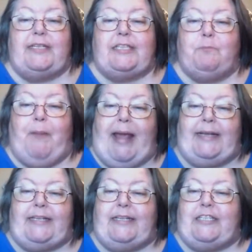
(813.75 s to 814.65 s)

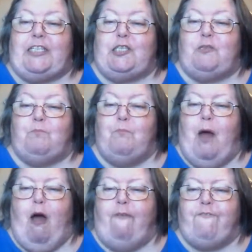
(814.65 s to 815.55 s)
spanked its
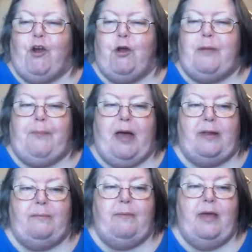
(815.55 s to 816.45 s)
small furry
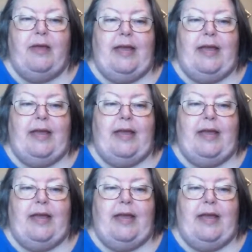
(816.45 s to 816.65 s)
bottom